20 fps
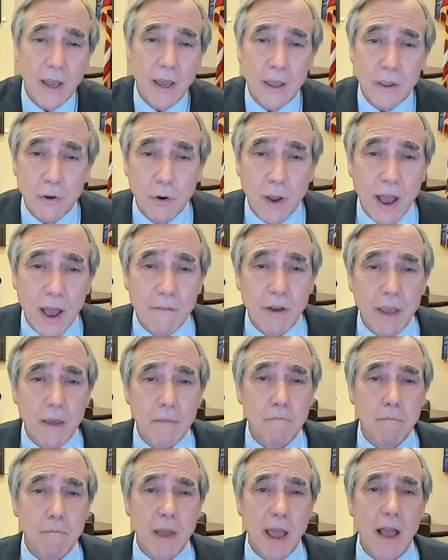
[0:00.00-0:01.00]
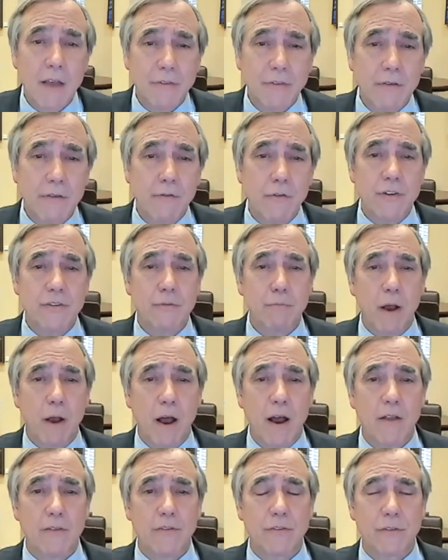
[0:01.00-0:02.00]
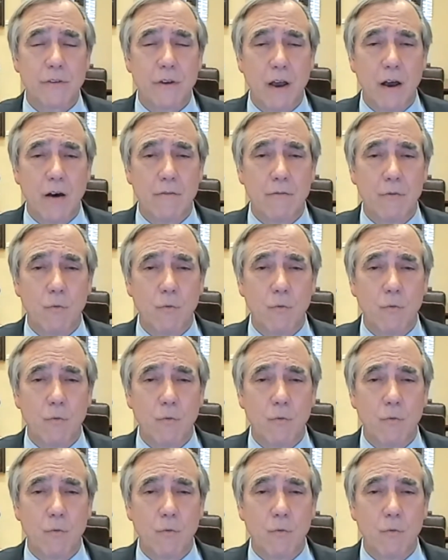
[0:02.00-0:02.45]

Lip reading: You have a massive response of